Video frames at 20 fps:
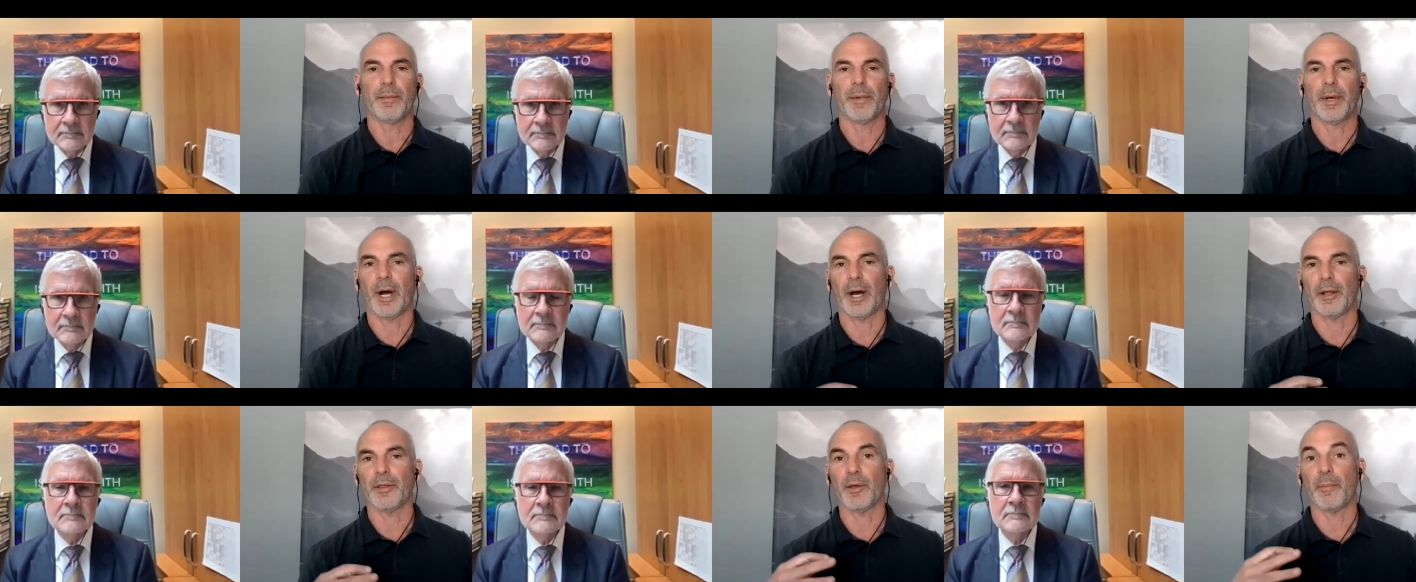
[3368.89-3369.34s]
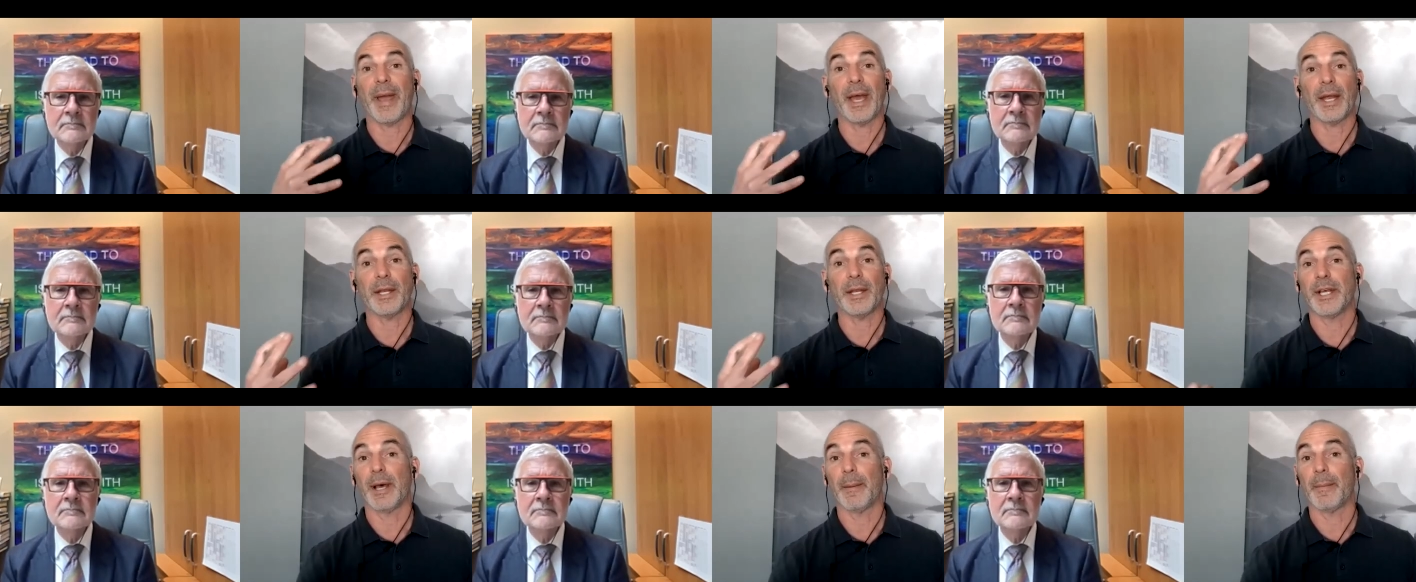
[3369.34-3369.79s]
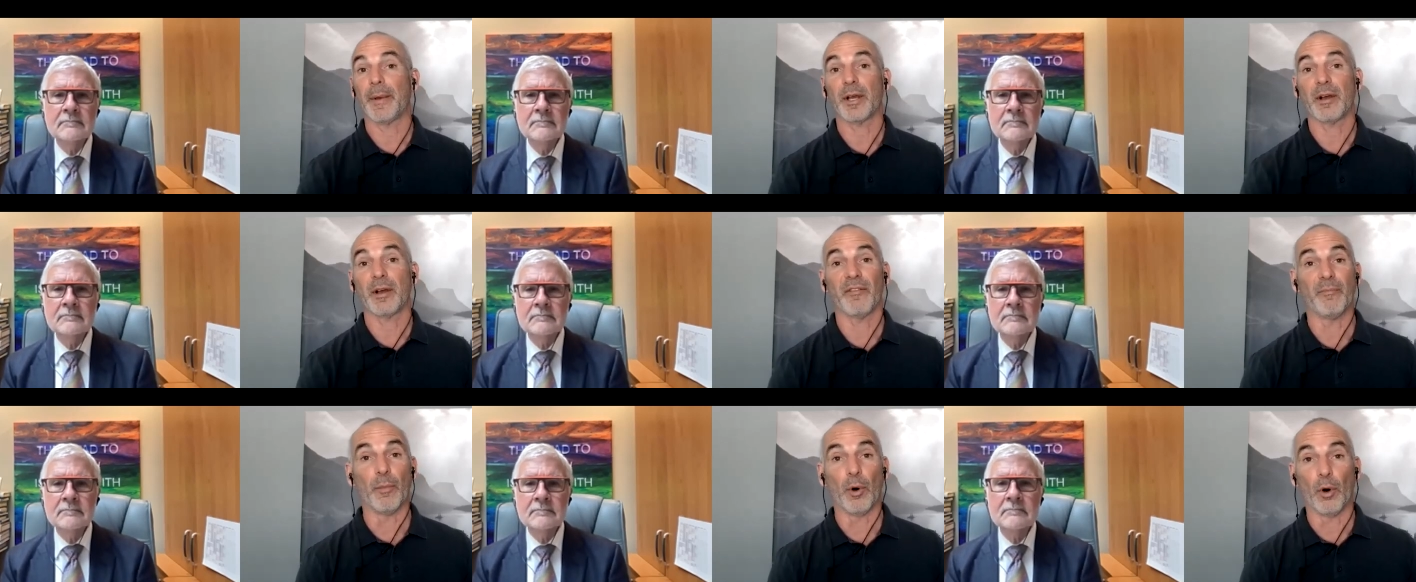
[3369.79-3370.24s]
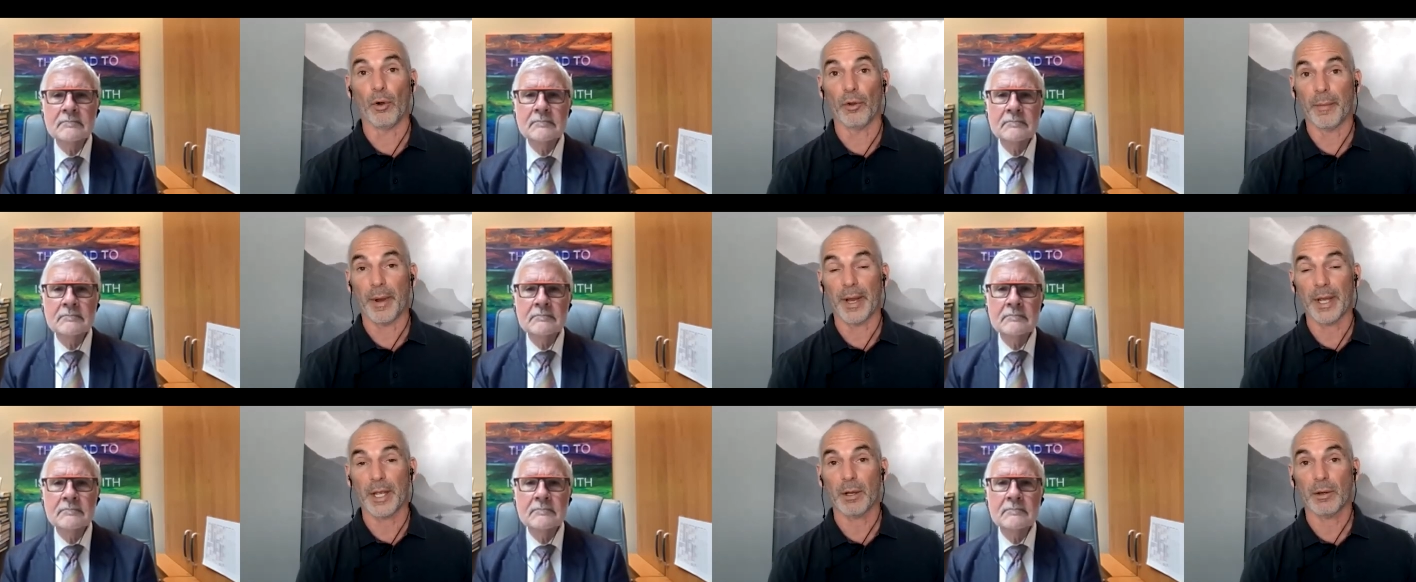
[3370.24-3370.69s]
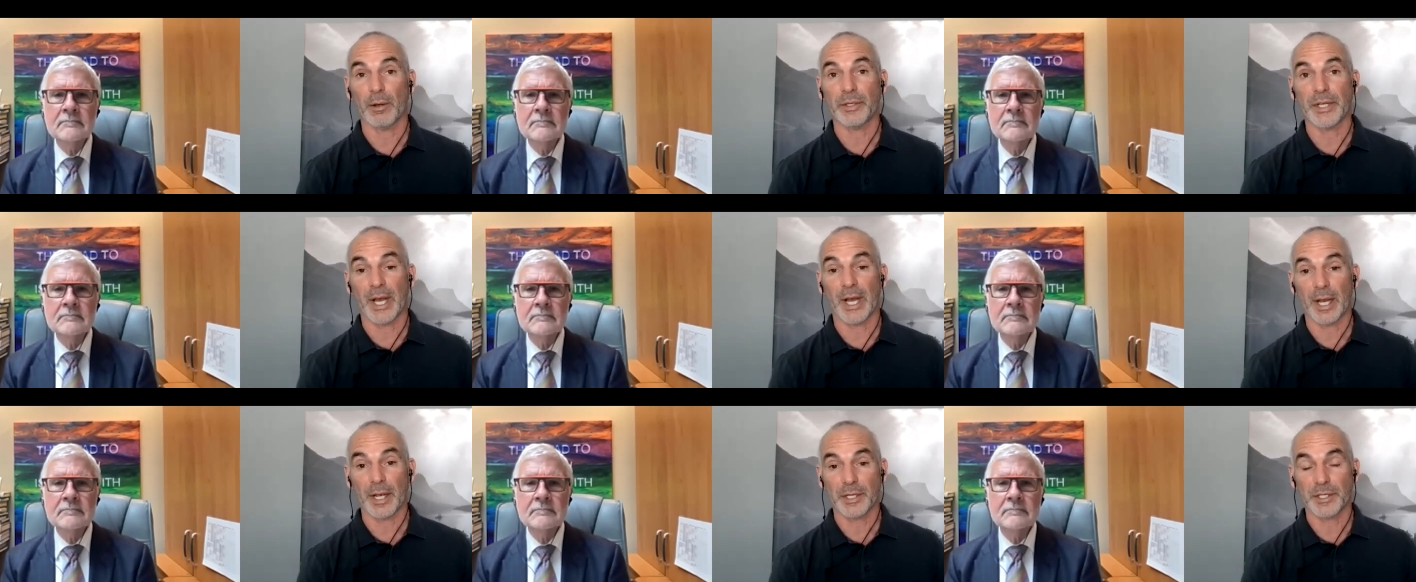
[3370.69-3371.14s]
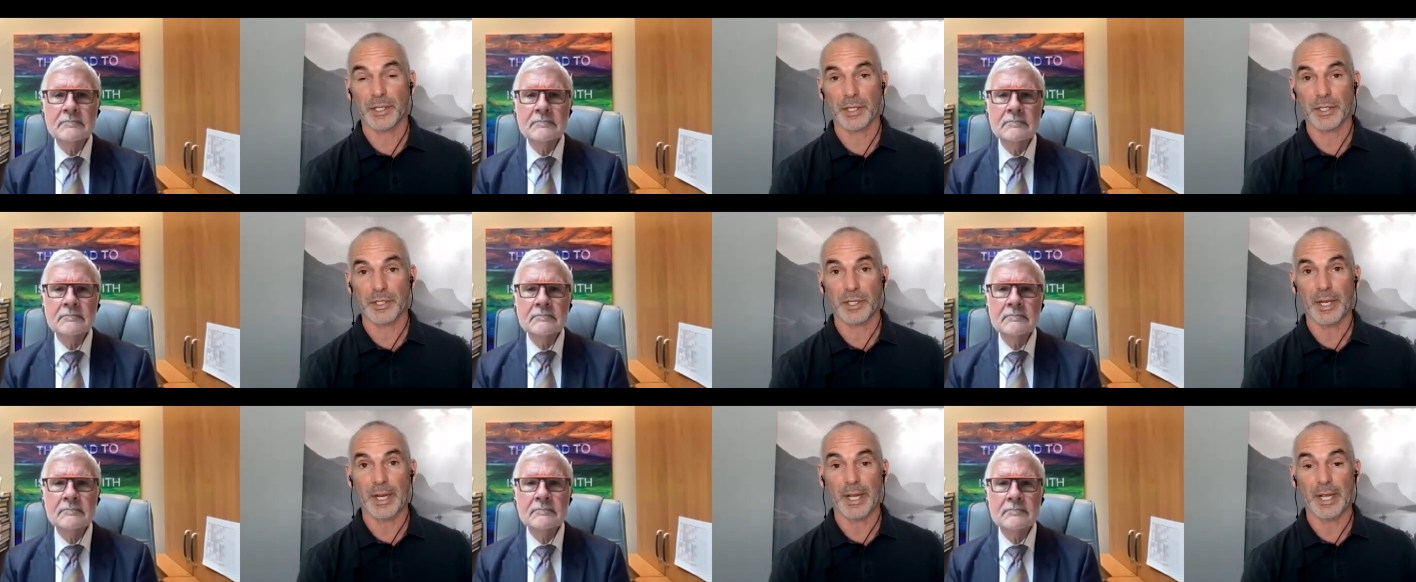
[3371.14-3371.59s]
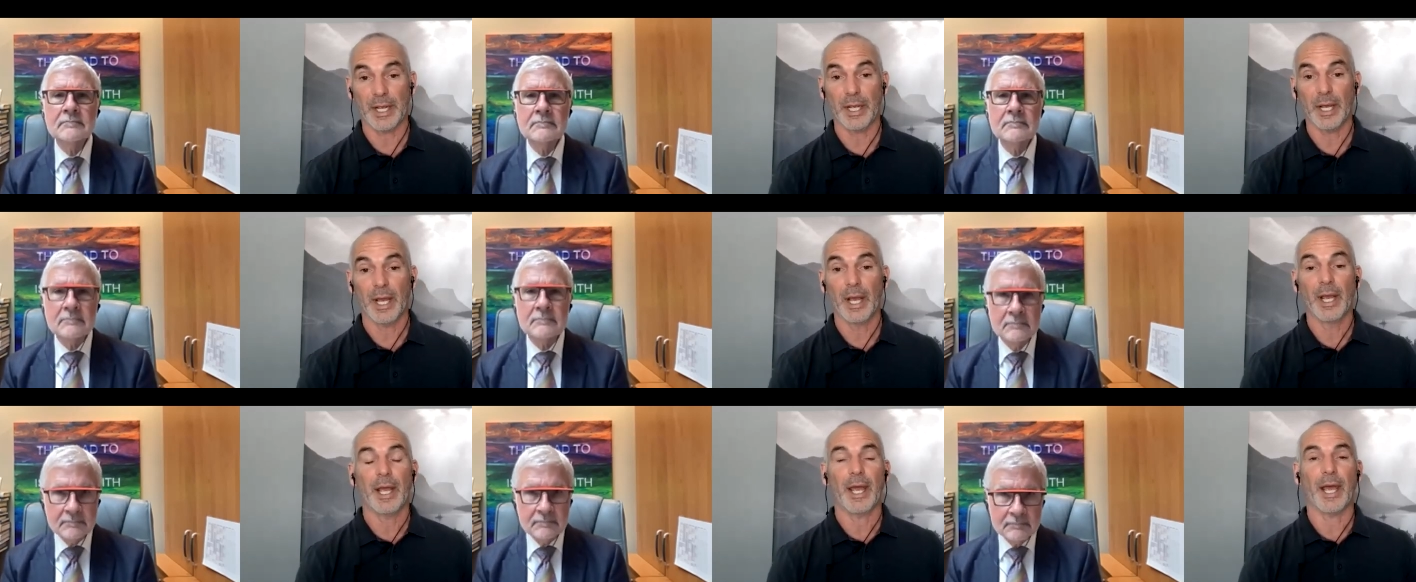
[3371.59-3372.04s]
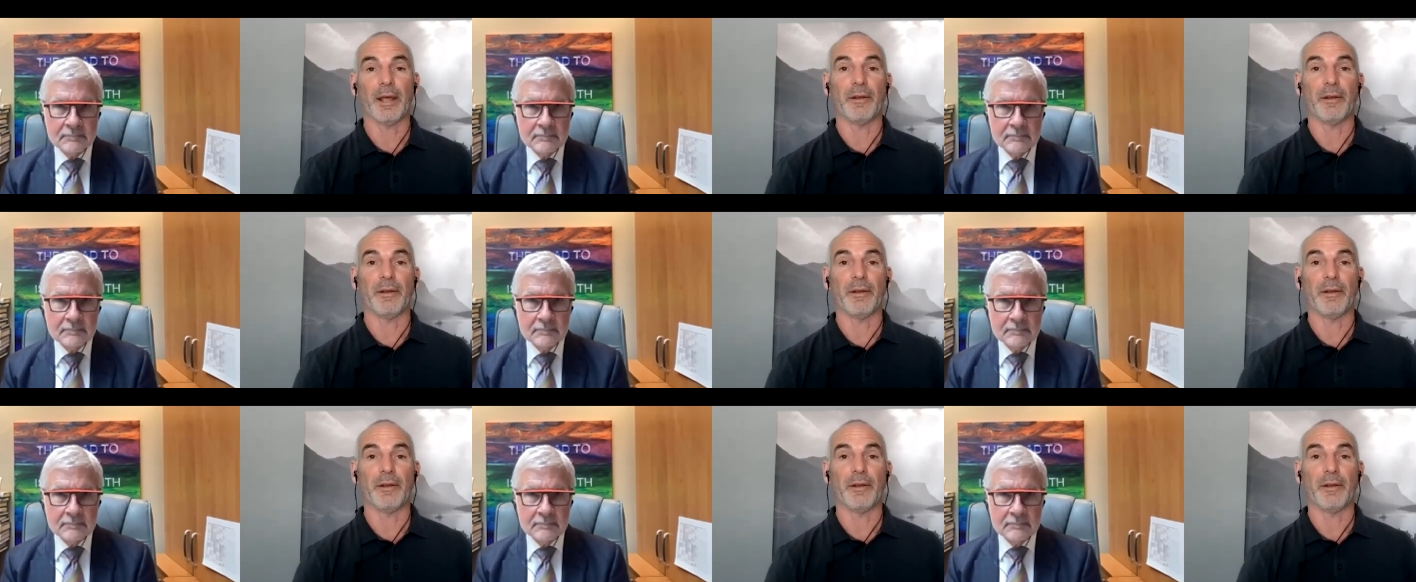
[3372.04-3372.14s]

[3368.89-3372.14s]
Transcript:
Speaker 1: uh, the pandemic of mold mycotoxicity,